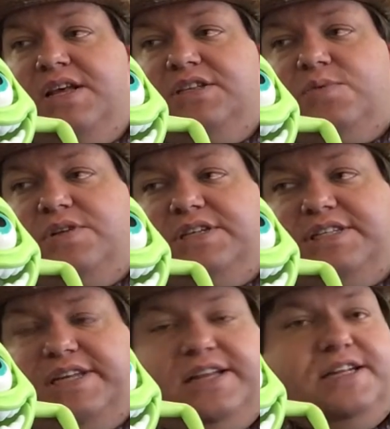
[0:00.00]
So
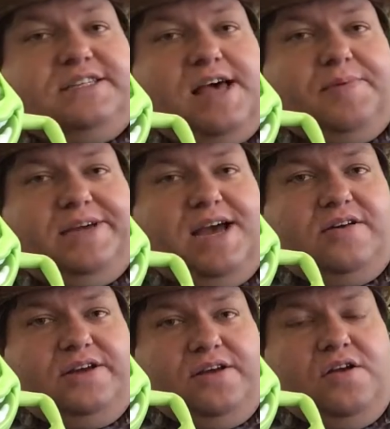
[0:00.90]
116, let's clap and
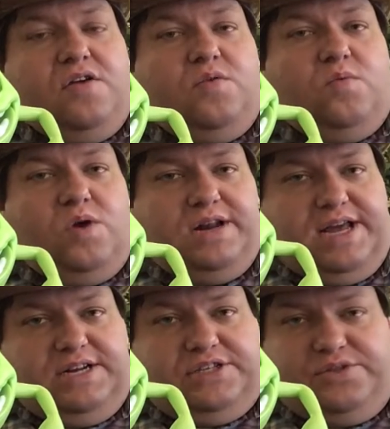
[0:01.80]
count it. 1
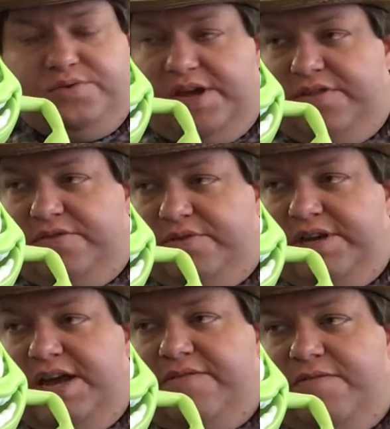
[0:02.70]
and 2 and
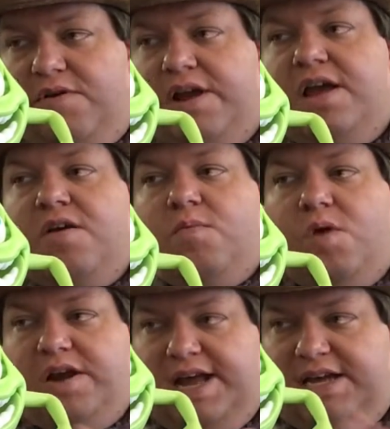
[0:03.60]
3 and 4.
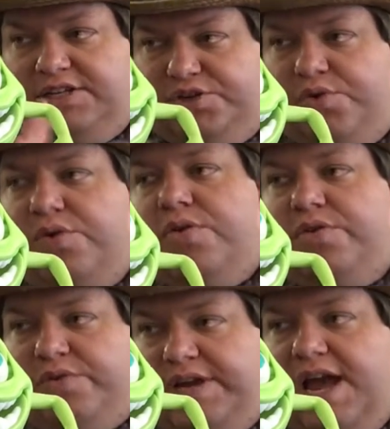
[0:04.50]
1 and 2,
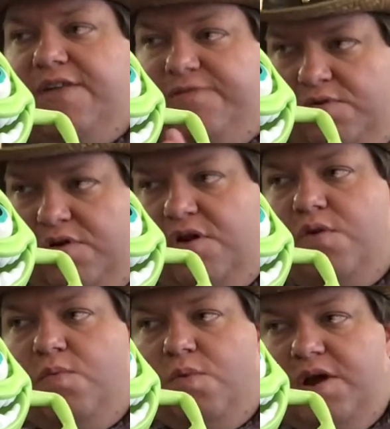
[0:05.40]
3 and 4.
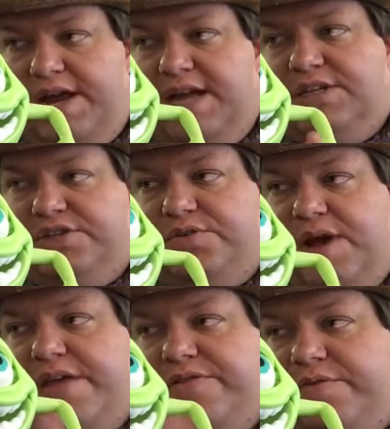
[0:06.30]
1 and 2
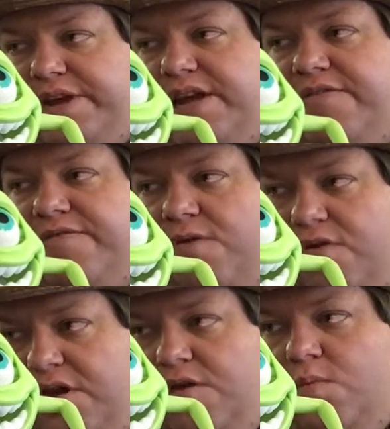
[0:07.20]
and 3, 4.
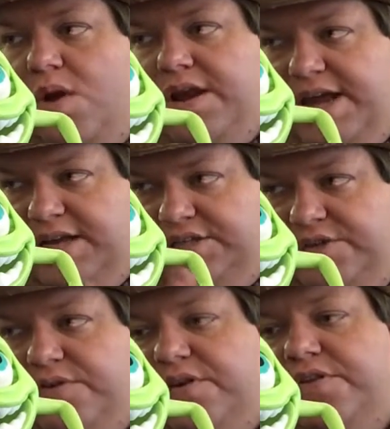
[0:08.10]
1 and
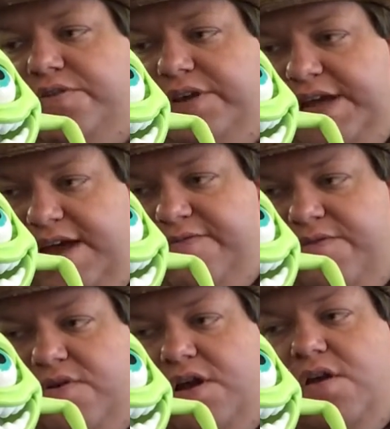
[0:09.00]
2, 3 and
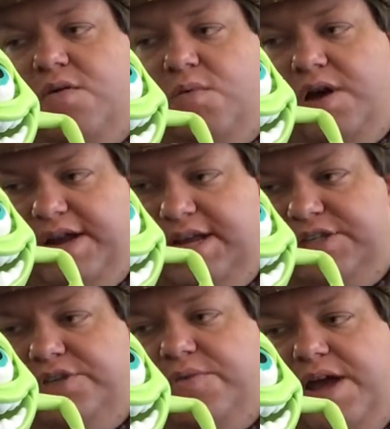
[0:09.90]
4. 1 and
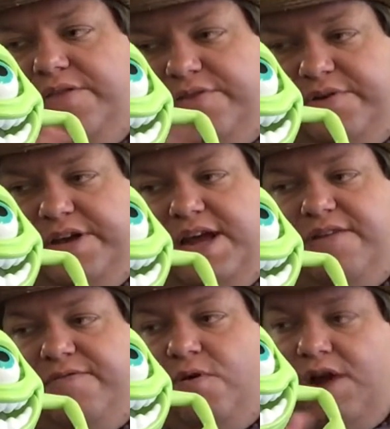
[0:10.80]
2 and 3
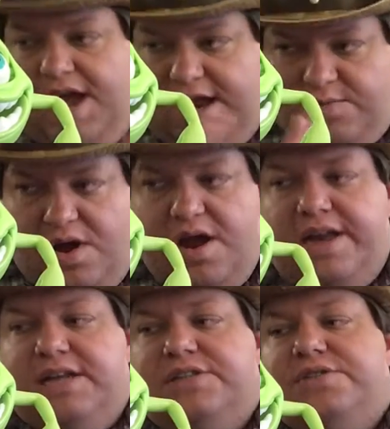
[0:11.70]
and 4. And 1
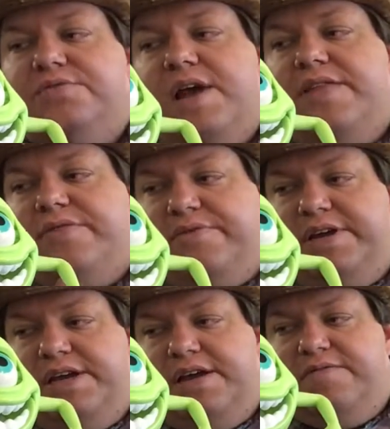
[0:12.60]
and 2 and
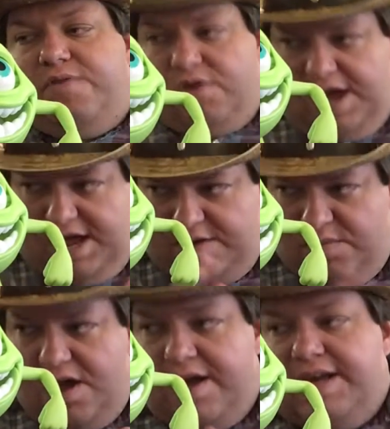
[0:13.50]
3 and 4. And
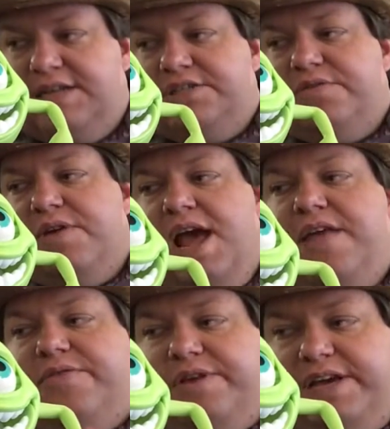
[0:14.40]
1 and 2,
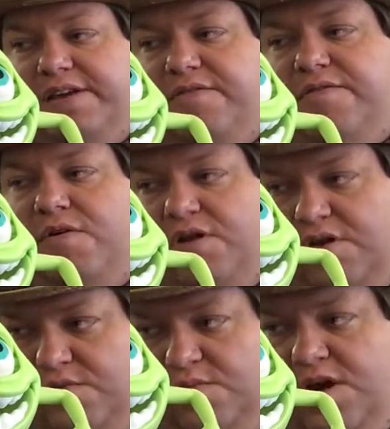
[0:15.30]
3, 4.
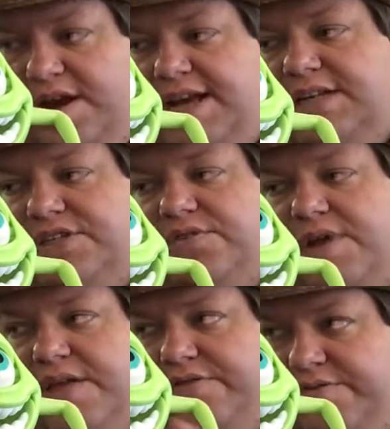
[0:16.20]
1 and 2
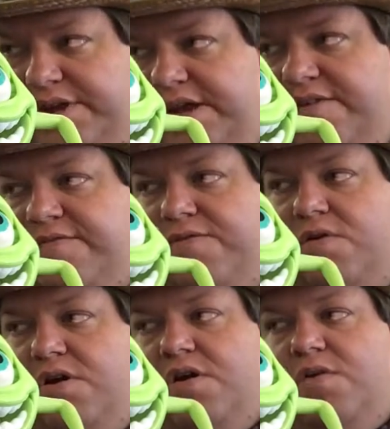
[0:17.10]
and 3, 4.
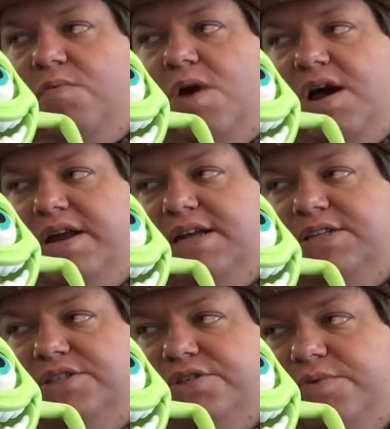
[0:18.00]
1 and
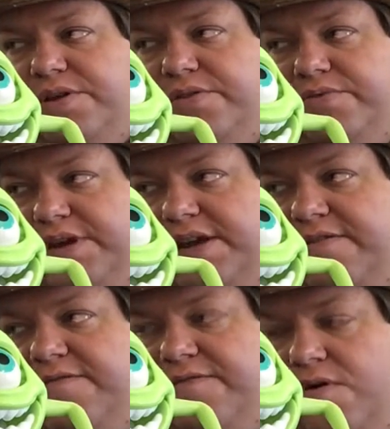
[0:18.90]
2 and 3,
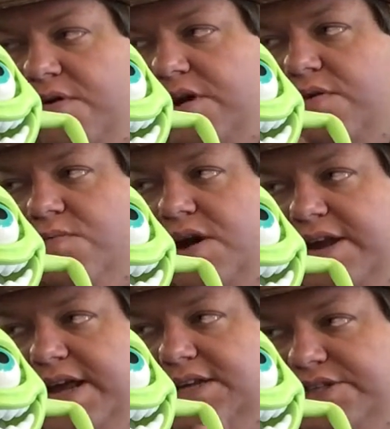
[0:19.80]
4. 1
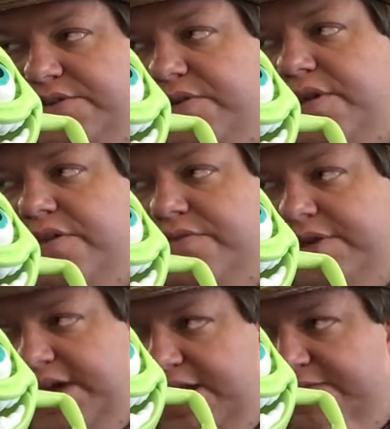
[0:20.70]
and 2,
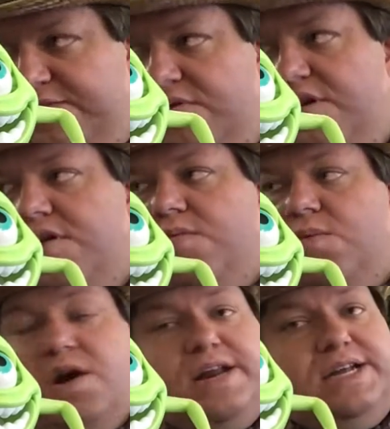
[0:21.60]
3 and 4.
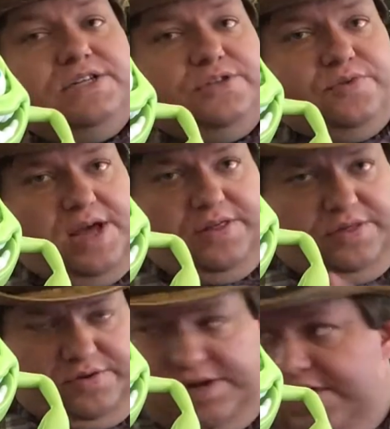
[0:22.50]
1 and 2 and
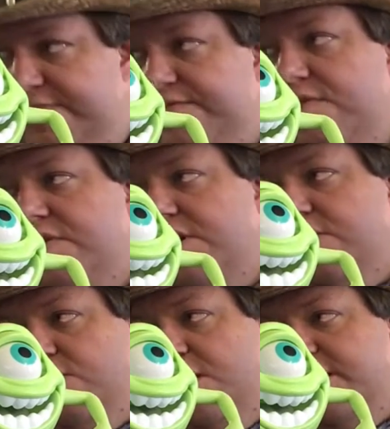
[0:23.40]
3, 4.
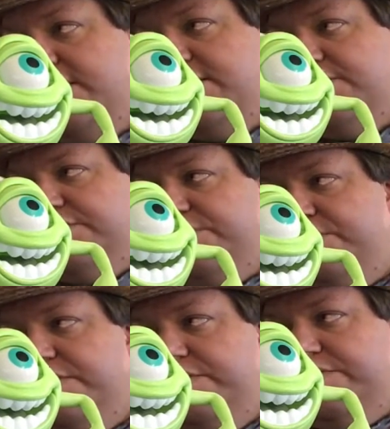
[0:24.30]
1, 2,
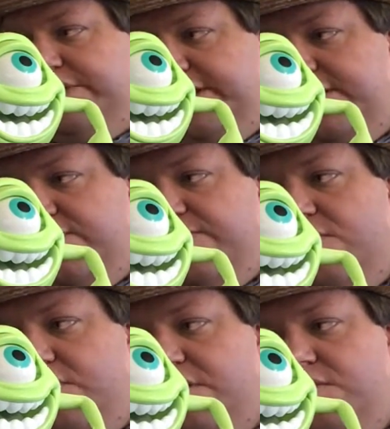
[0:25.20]
3, 4.